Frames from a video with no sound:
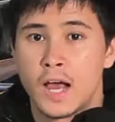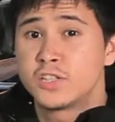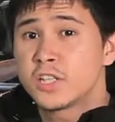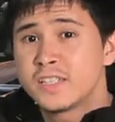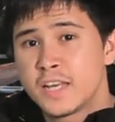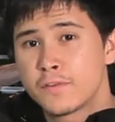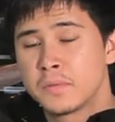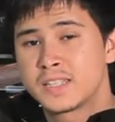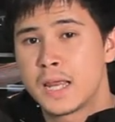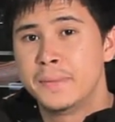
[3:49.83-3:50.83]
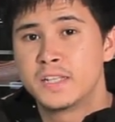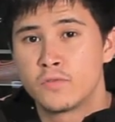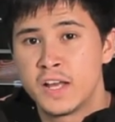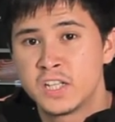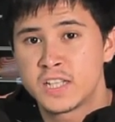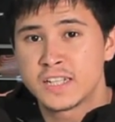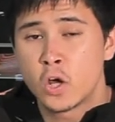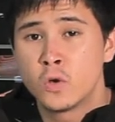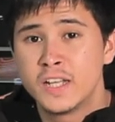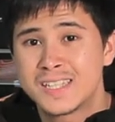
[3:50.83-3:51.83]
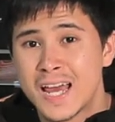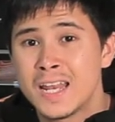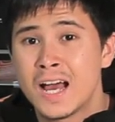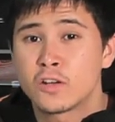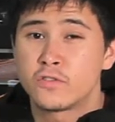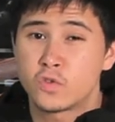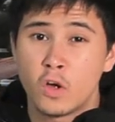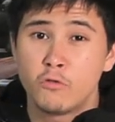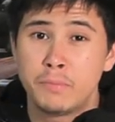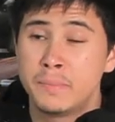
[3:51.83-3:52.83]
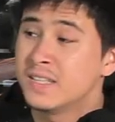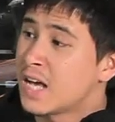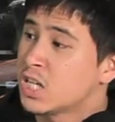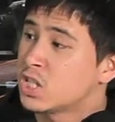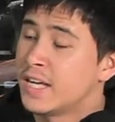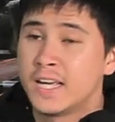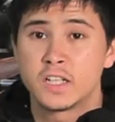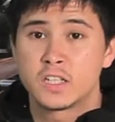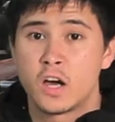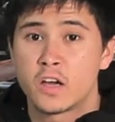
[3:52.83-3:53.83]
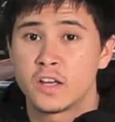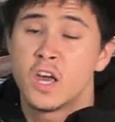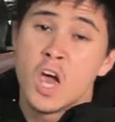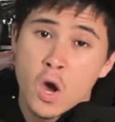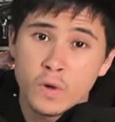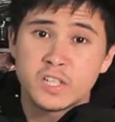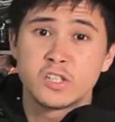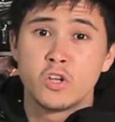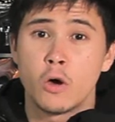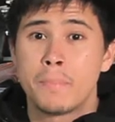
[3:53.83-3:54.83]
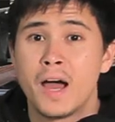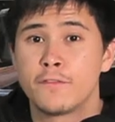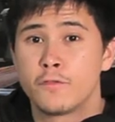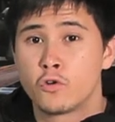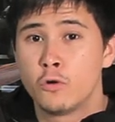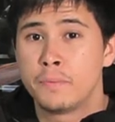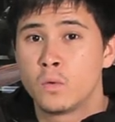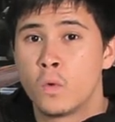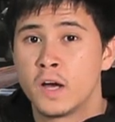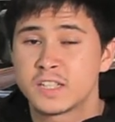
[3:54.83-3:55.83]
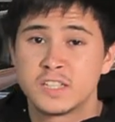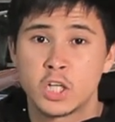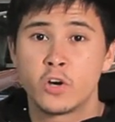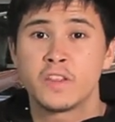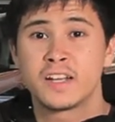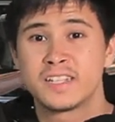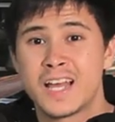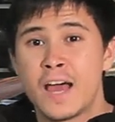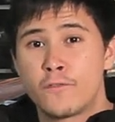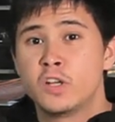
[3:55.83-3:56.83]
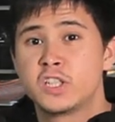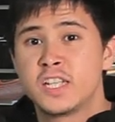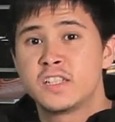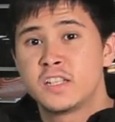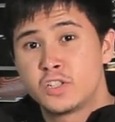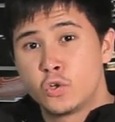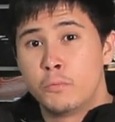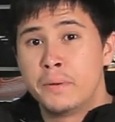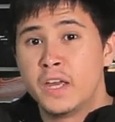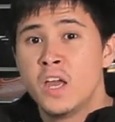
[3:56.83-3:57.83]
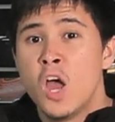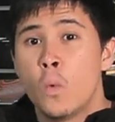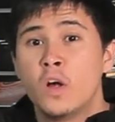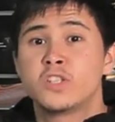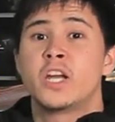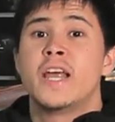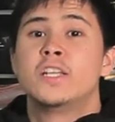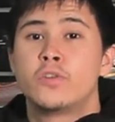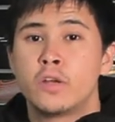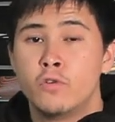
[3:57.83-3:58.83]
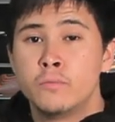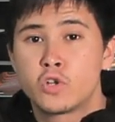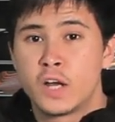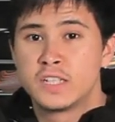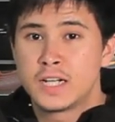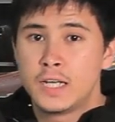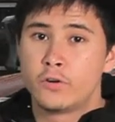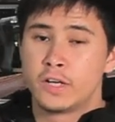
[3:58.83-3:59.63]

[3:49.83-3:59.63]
As you can see from the 10 meter range test, only 10 out of 12 BBs actually hit the target, which is not bad for grouping wise, considering that is average distance you'll be whilst you're entering a room trying to clear